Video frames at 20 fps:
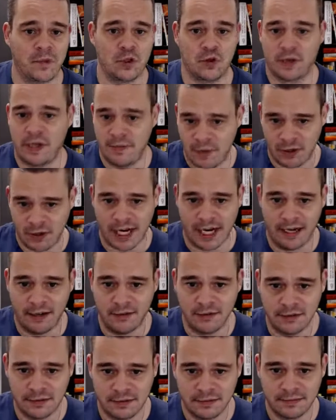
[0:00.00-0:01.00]
So keep your eye
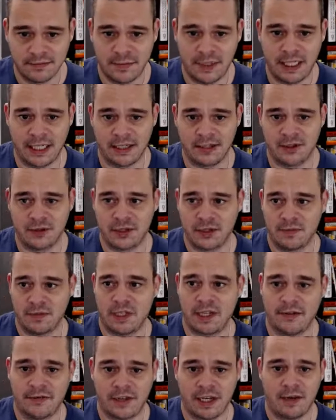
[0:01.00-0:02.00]
out, because there's some
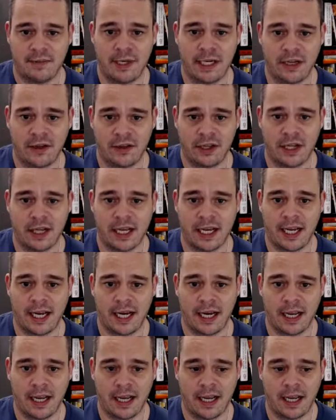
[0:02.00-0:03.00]
stuff coming down the
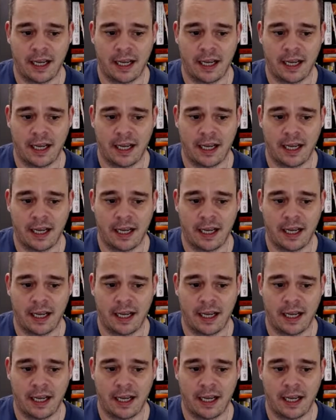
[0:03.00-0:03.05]
line